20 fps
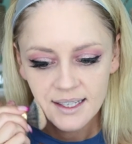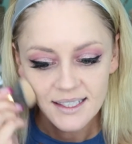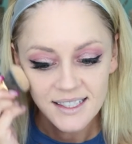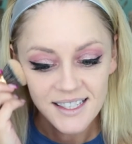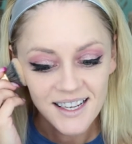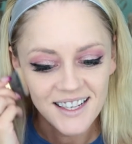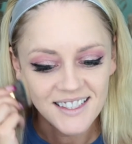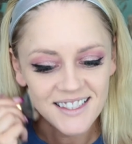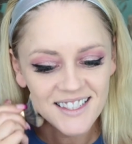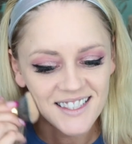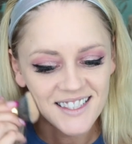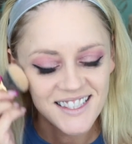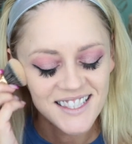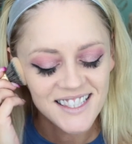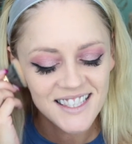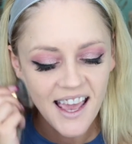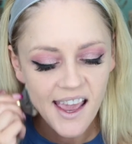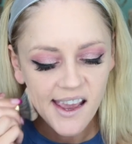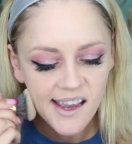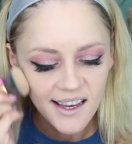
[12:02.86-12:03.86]
Doesn't
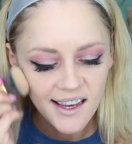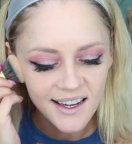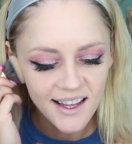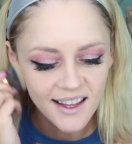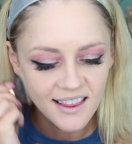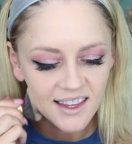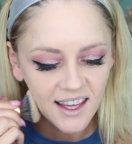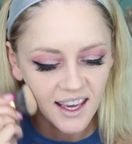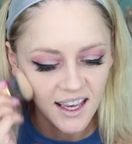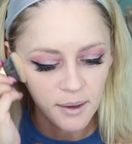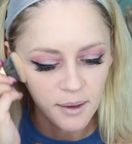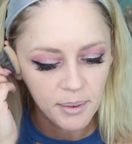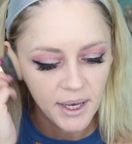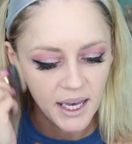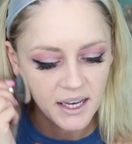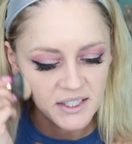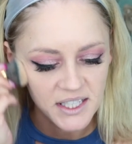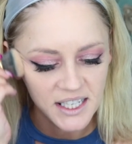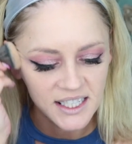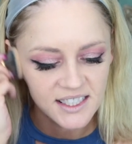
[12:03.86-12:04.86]
say anything
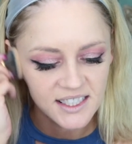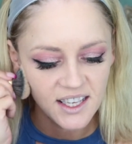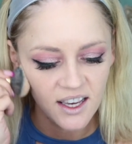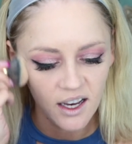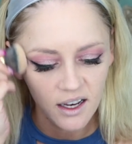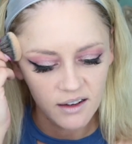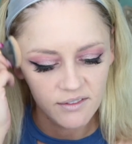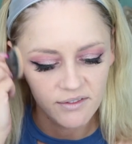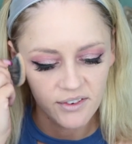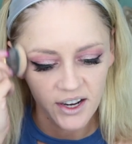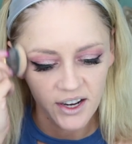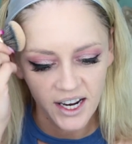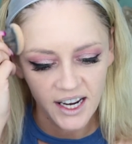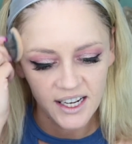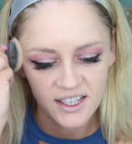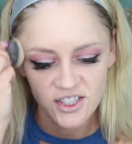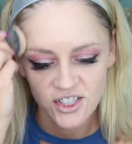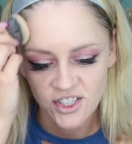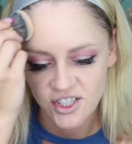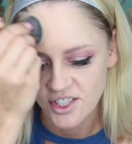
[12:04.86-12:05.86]
about its
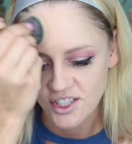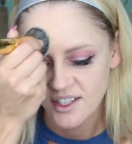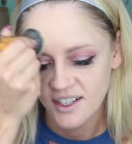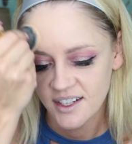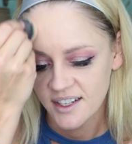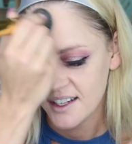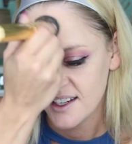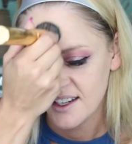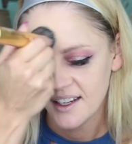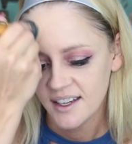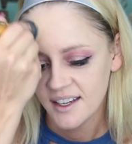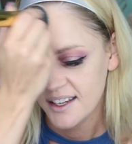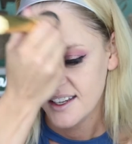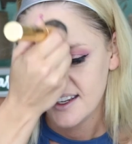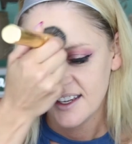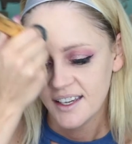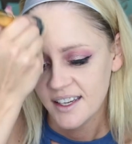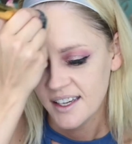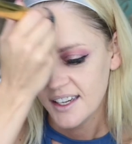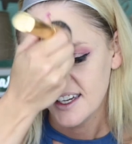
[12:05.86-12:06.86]
coverage.
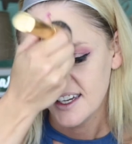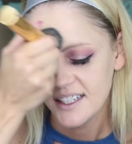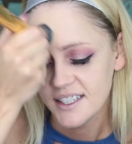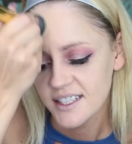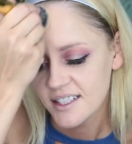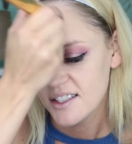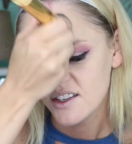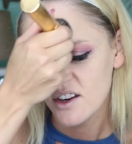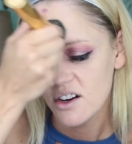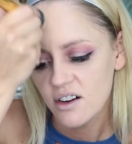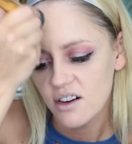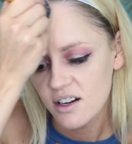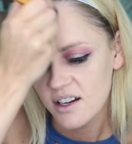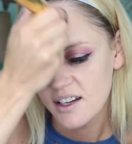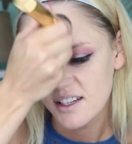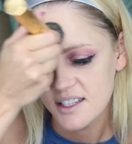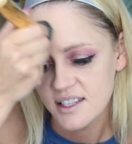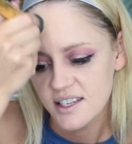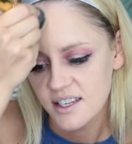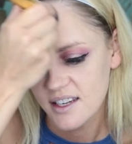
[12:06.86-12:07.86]
It does not.
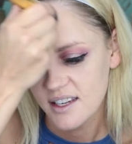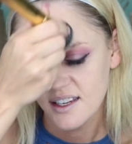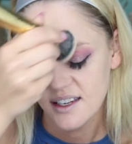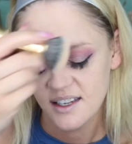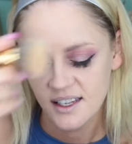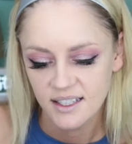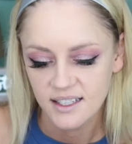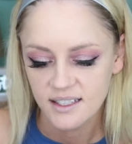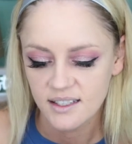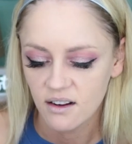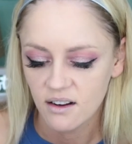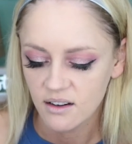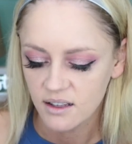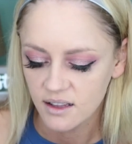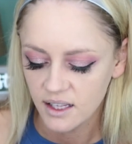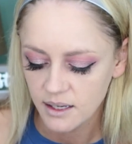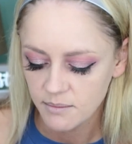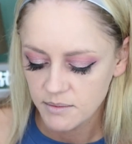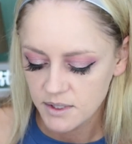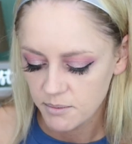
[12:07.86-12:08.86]
It does not
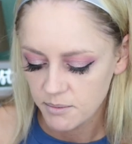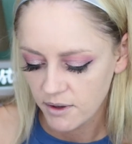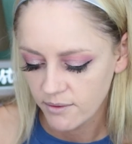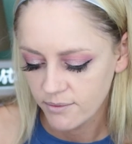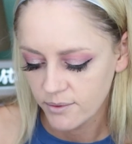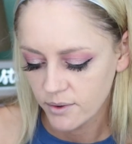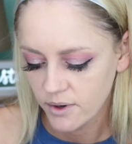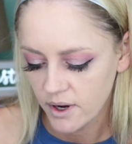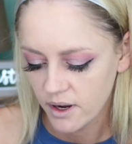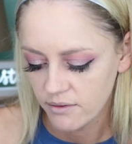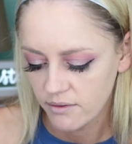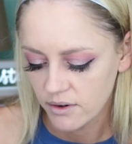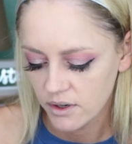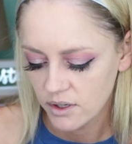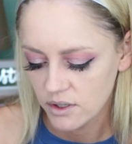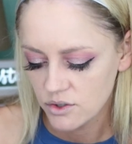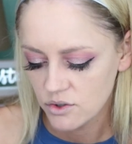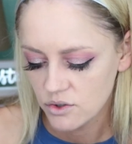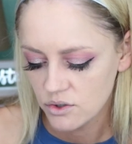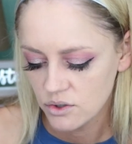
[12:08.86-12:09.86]
claim to be full
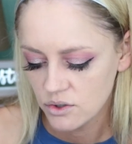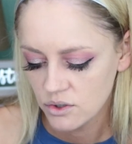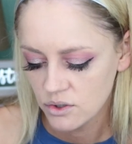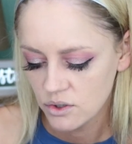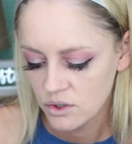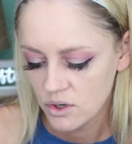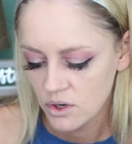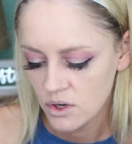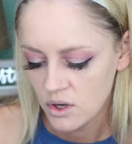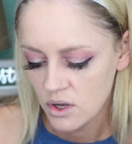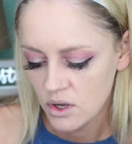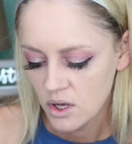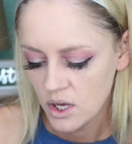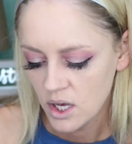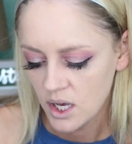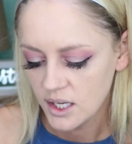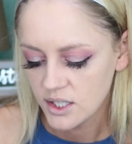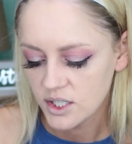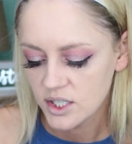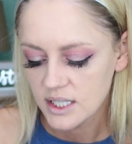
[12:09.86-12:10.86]
coverage.
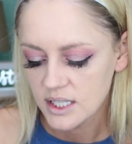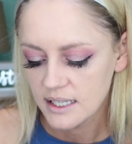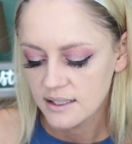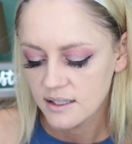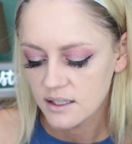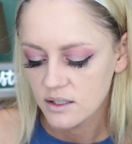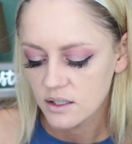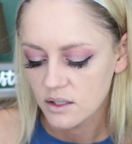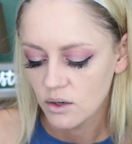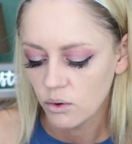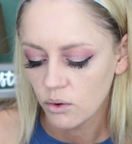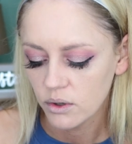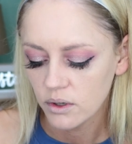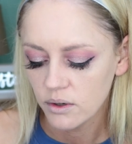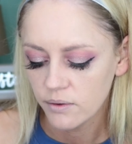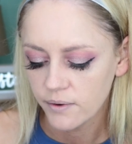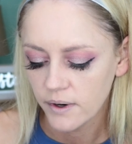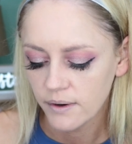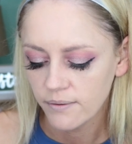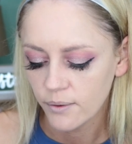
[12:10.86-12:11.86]
It just says it's an
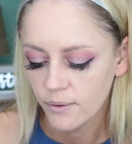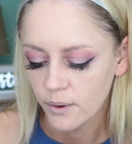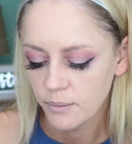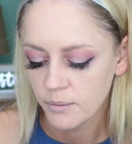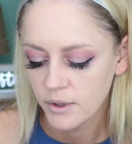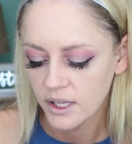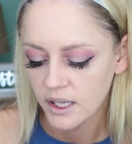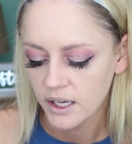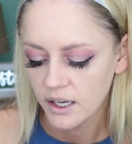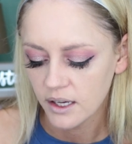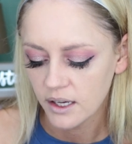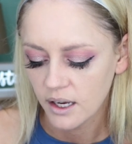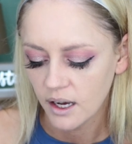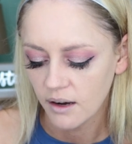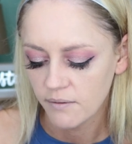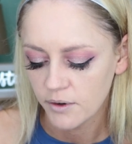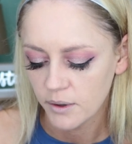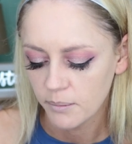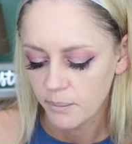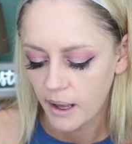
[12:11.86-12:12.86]
oil-free formula,
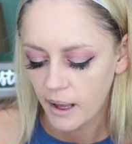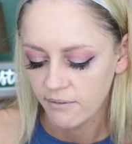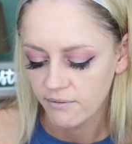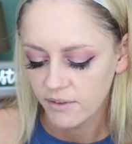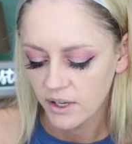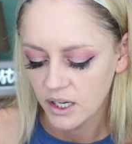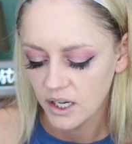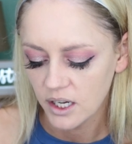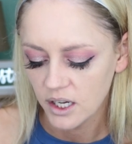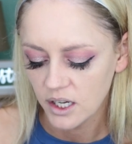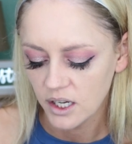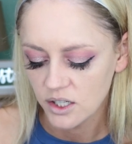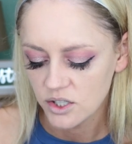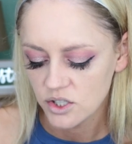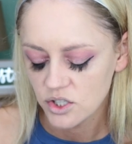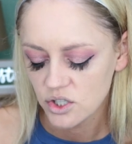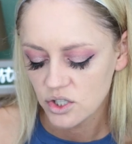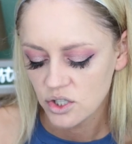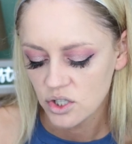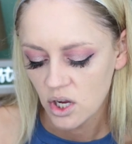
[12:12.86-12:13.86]
comfort matte
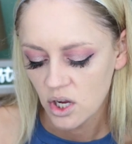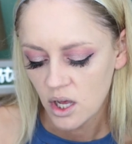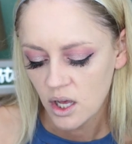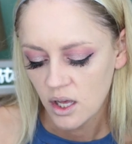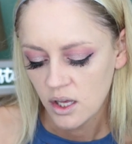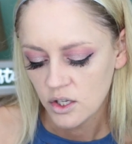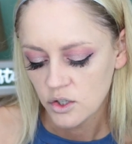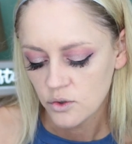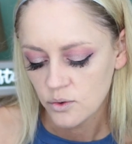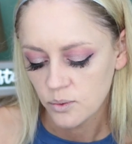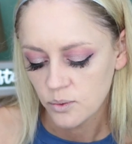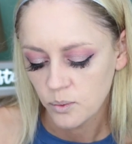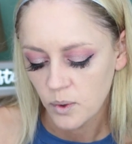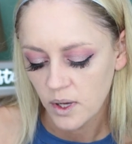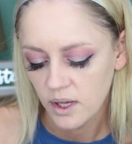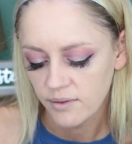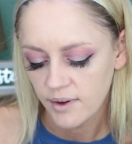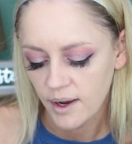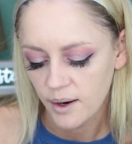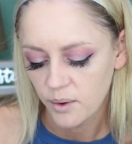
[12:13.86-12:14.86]
finish,
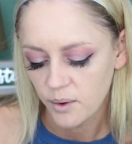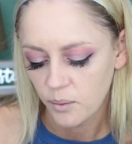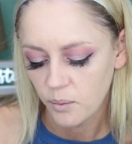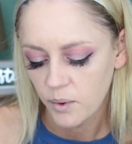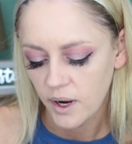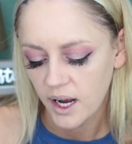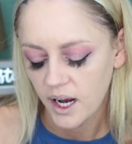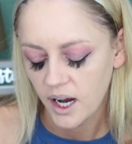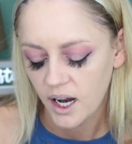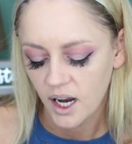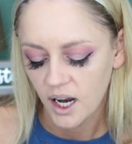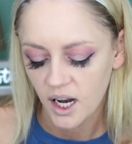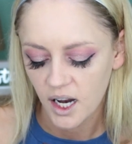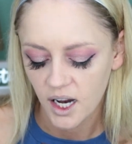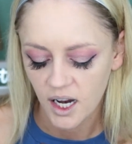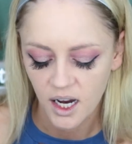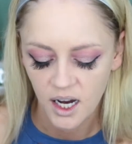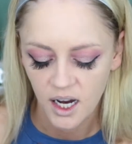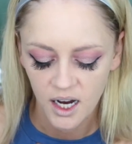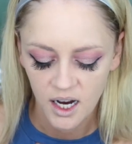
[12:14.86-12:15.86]
12-hour wear,